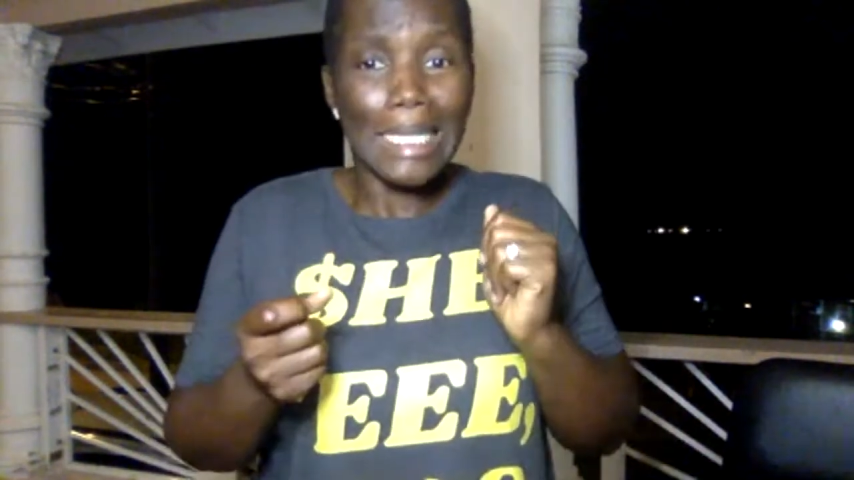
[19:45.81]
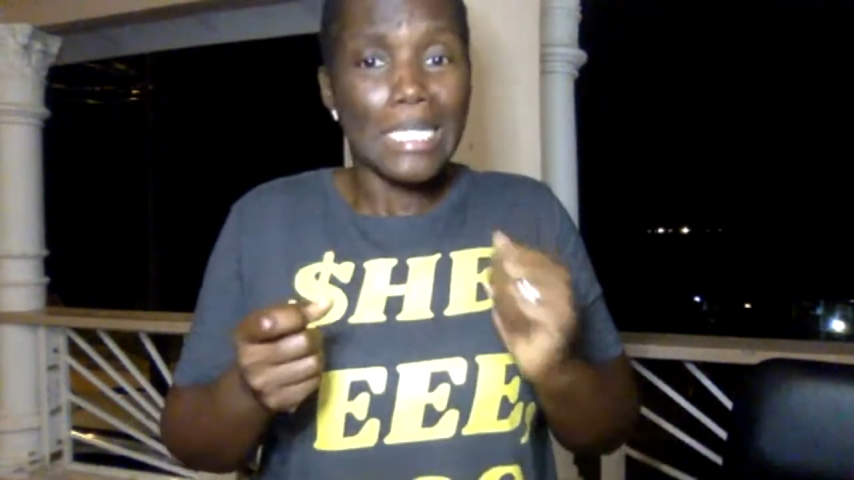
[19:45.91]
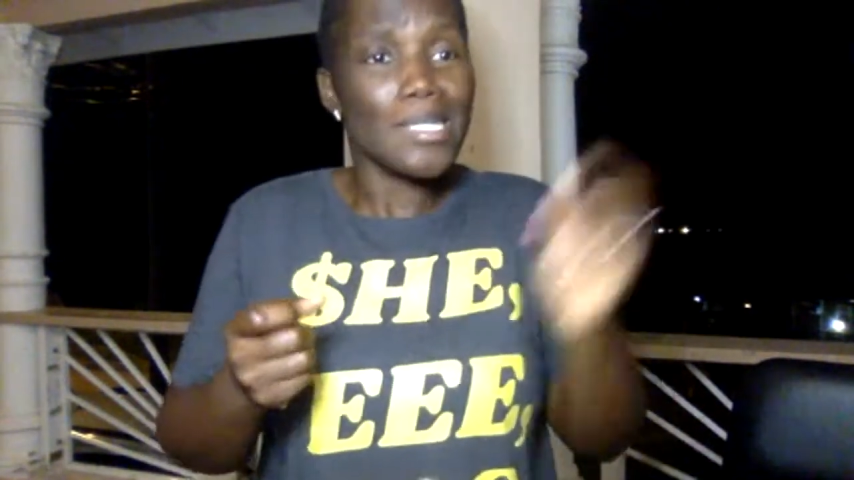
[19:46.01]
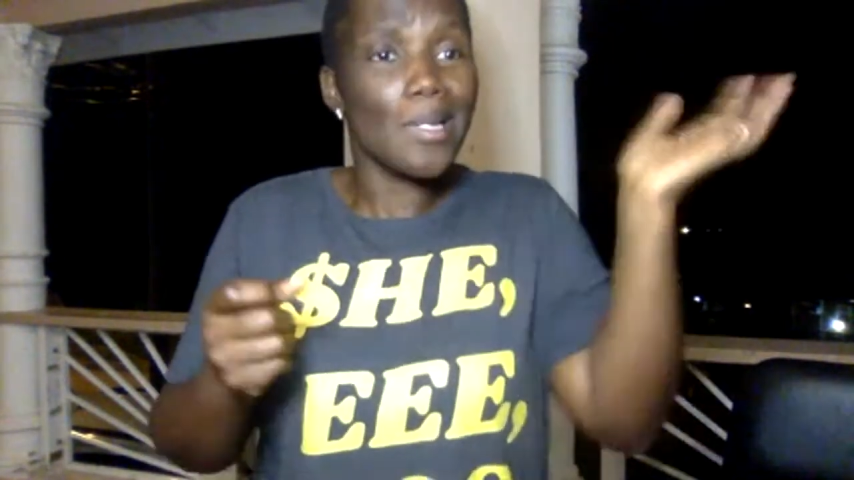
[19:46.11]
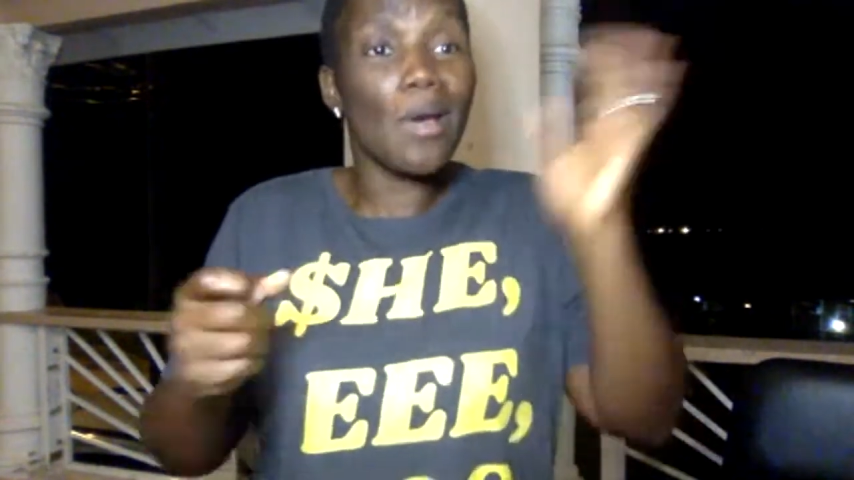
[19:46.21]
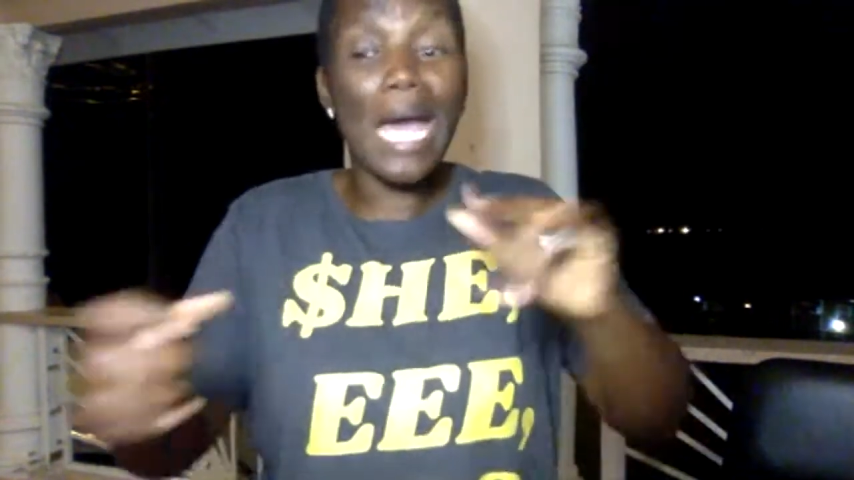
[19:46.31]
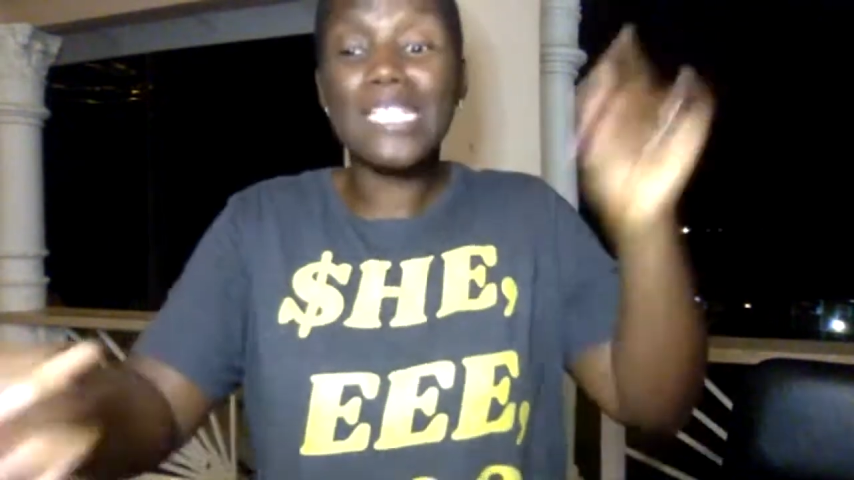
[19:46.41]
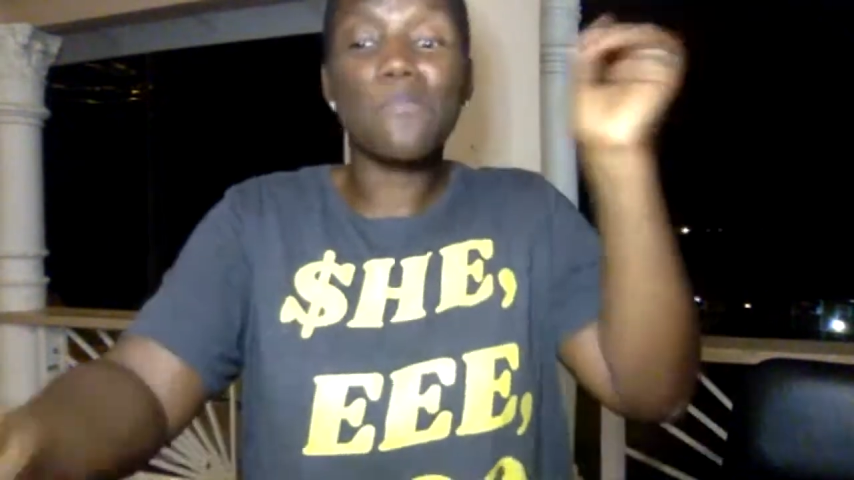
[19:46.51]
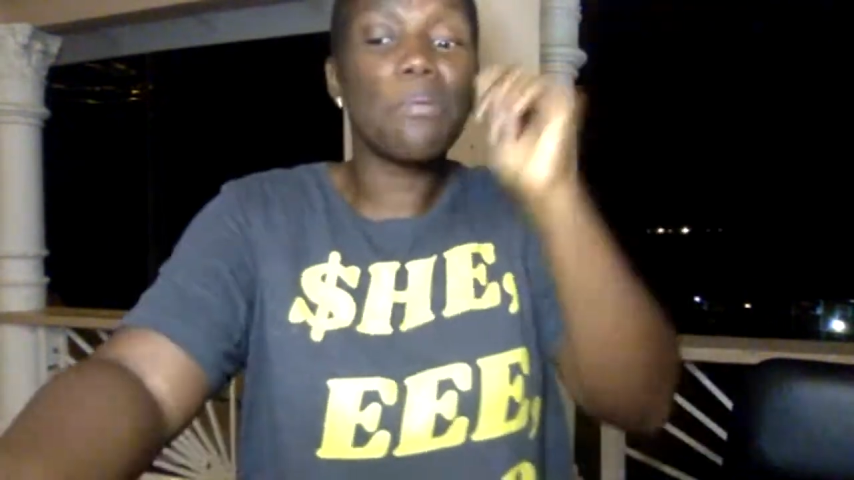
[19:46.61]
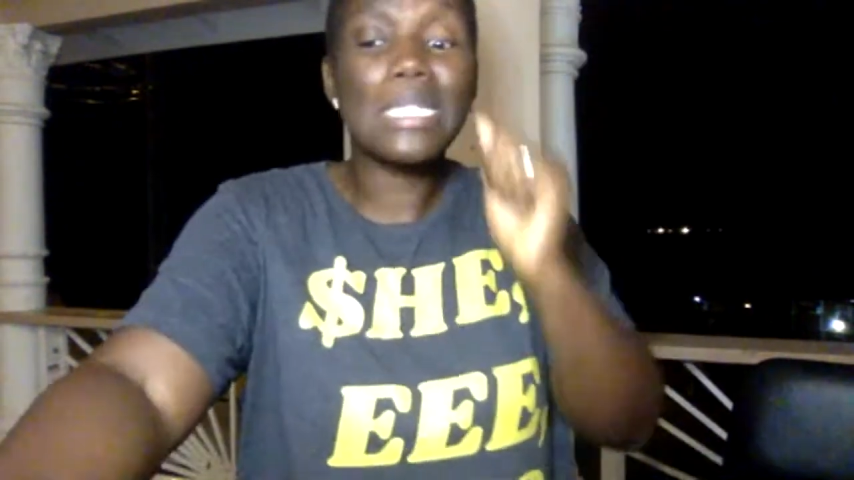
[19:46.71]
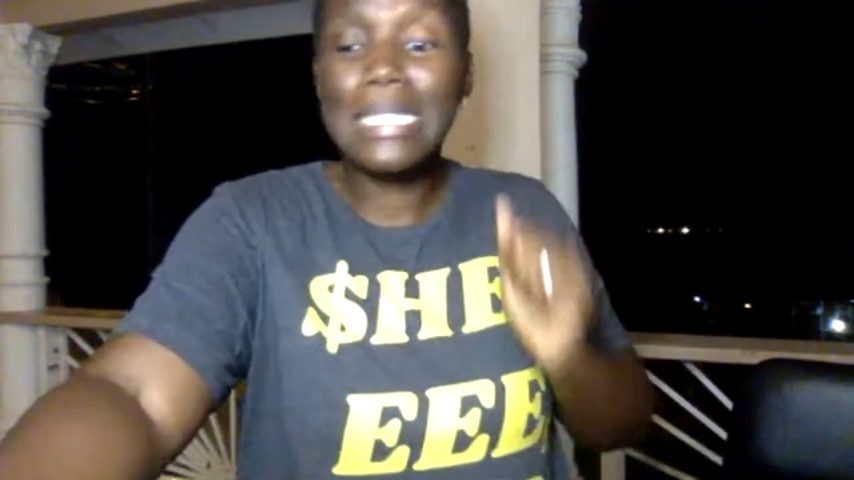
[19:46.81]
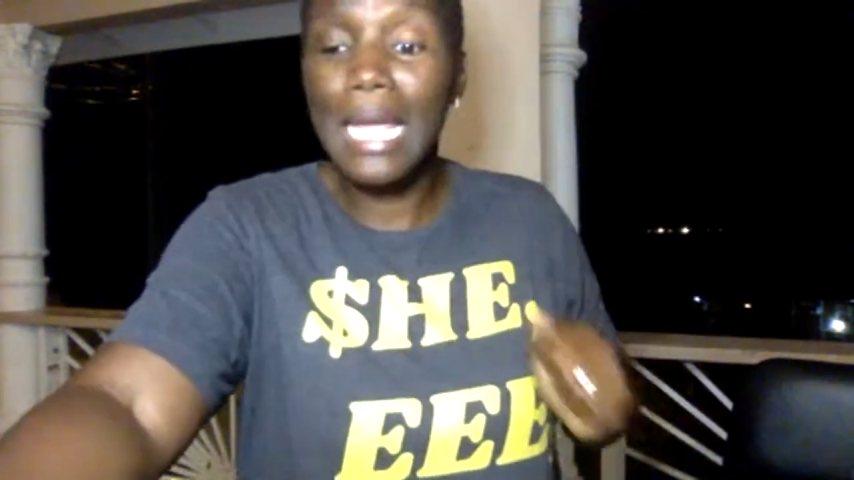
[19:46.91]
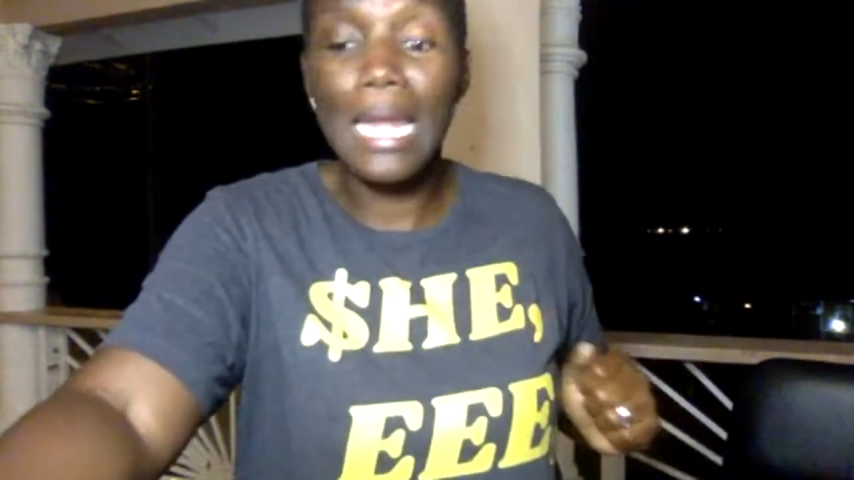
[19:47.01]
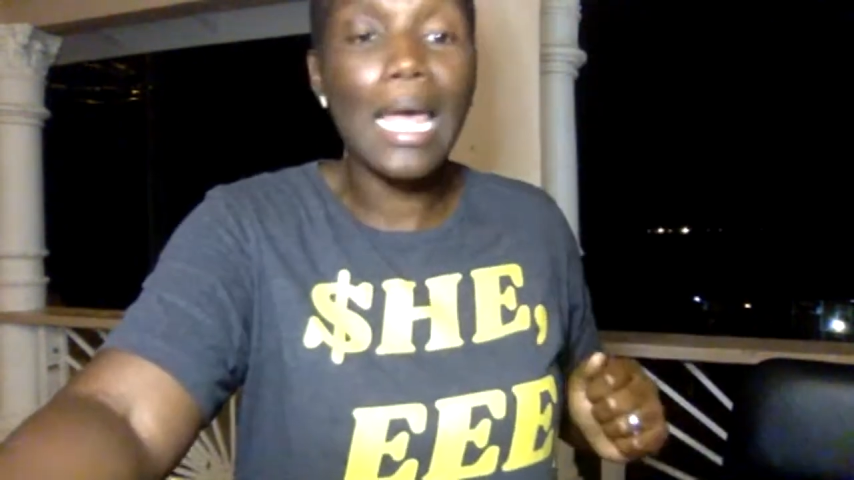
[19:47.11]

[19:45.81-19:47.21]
to look as put together